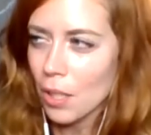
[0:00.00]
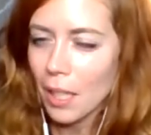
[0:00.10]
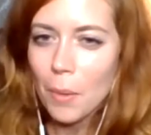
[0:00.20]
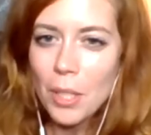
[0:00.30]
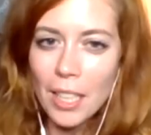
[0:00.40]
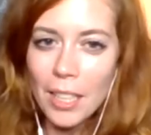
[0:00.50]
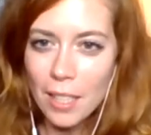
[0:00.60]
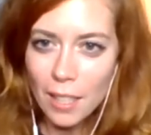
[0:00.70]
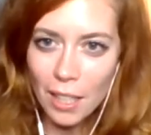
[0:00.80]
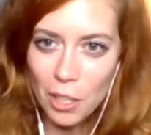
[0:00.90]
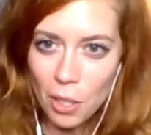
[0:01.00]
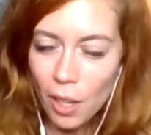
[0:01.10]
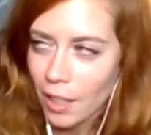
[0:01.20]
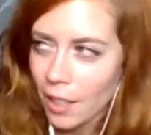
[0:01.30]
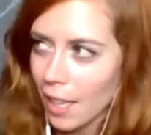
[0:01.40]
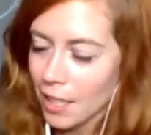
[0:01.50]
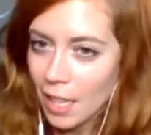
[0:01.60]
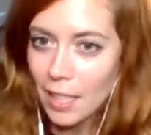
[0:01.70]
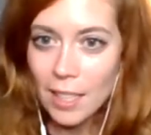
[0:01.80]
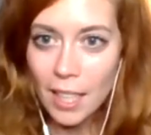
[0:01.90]
Like it was an installation art class I
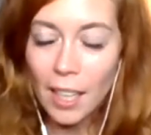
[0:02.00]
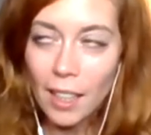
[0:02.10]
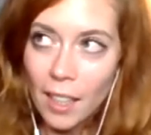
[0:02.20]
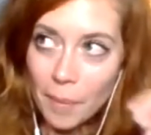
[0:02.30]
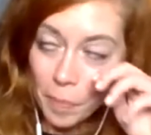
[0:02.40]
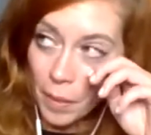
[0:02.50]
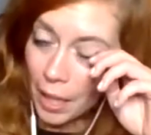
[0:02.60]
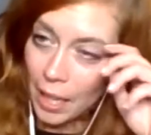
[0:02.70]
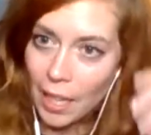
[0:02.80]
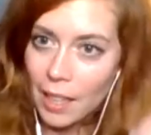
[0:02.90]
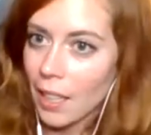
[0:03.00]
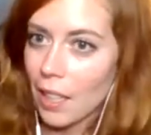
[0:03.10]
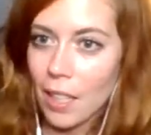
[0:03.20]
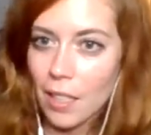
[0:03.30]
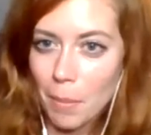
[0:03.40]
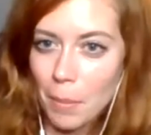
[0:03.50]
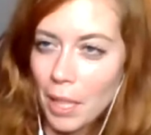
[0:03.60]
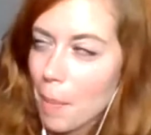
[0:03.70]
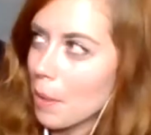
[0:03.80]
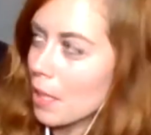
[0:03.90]
had to take, and I like hung something
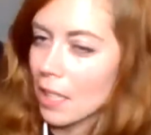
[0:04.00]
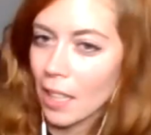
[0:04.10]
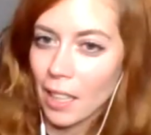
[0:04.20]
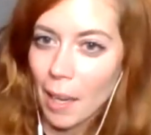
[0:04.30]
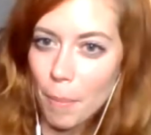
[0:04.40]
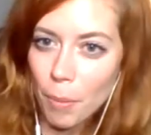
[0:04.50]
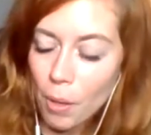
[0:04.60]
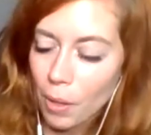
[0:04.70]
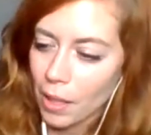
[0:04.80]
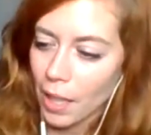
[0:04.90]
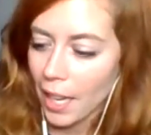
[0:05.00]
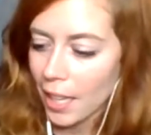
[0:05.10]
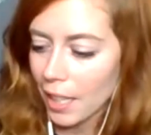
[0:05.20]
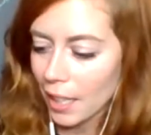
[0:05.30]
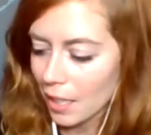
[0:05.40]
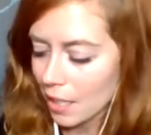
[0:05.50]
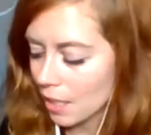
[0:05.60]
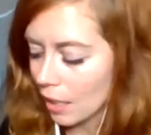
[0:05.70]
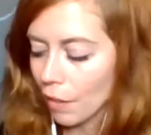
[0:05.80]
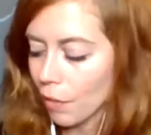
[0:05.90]
up on the ceiling and I broke a light and I got a
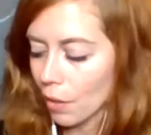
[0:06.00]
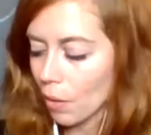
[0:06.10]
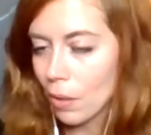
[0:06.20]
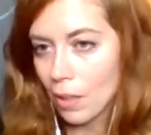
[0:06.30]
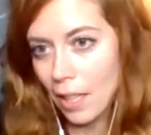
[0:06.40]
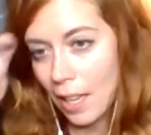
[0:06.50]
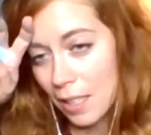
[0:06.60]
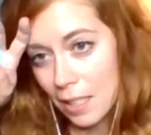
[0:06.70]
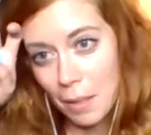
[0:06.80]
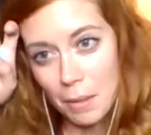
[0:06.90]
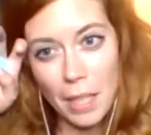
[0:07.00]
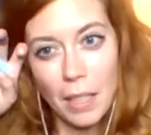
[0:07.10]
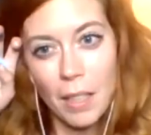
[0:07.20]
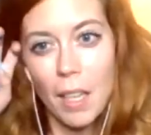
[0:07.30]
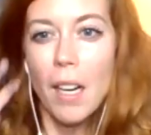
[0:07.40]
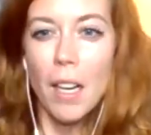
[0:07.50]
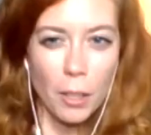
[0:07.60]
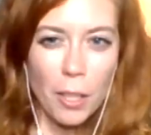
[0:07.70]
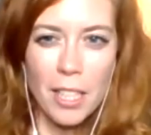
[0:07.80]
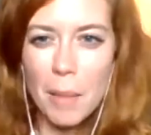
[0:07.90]
C for the whole class, and I was like,
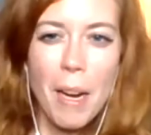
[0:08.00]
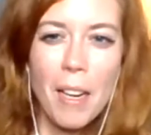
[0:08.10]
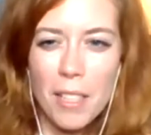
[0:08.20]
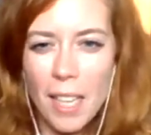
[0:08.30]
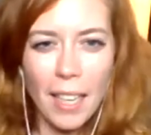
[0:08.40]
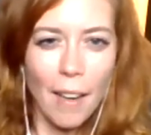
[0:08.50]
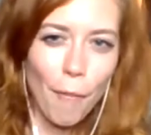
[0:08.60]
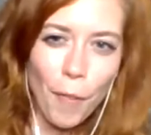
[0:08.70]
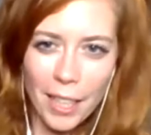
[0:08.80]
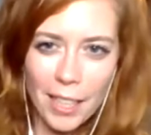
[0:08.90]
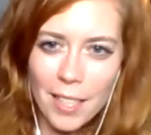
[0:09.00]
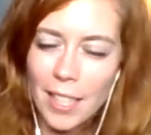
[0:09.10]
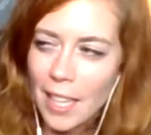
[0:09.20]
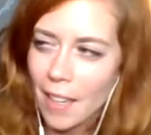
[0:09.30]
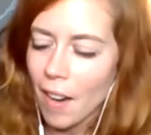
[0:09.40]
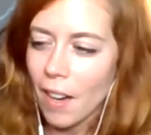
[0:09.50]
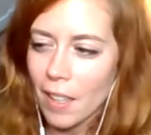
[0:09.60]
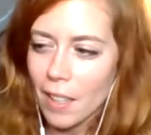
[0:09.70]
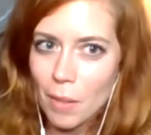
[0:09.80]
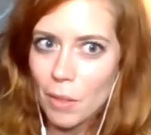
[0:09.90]
CHRISSIE MAYR is not gonna fucking C in
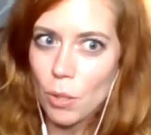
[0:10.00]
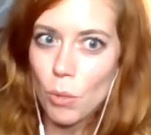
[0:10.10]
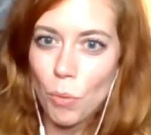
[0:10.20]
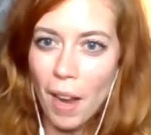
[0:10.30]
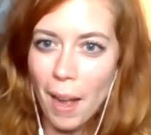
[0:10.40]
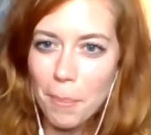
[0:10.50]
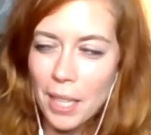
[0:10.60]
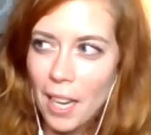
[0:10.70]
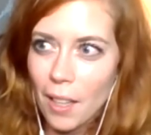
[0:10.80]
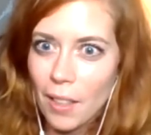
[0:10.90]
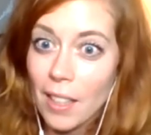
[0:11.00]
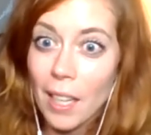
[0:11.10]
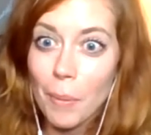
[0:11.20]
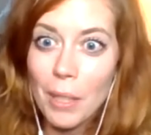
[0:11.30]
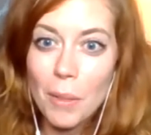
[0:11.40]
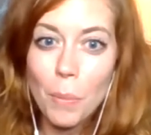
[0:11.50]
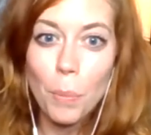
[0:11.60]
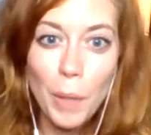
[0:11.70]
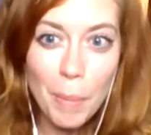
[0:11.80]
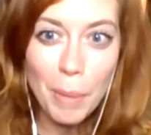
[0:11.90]
art, so I just dropped out, and then I went into
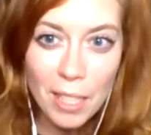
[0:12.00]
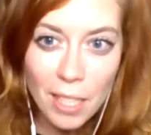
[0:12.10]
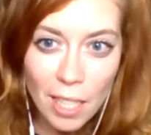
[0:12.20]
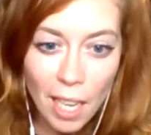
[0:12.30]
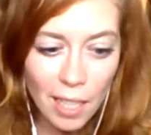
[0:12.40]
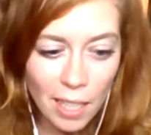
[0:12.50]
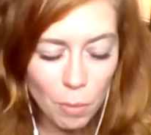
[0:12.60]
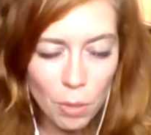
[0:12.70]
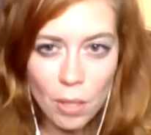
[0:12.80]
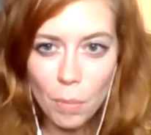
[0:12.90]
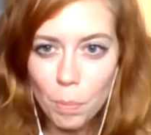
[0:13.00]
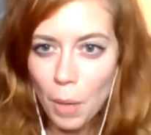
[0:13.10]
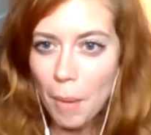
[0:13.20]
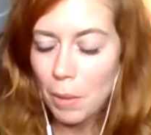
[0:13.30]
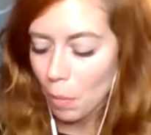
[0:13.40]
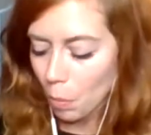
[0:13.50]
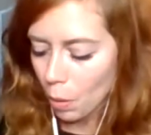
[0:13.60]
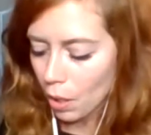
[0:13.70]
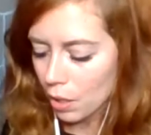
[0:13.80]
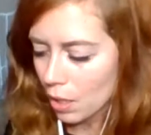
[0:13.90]
women's studies, which is probably the
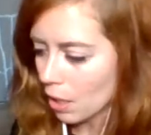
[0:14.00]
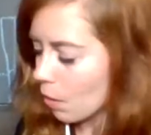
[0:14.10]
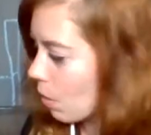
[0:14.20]
worst thing you can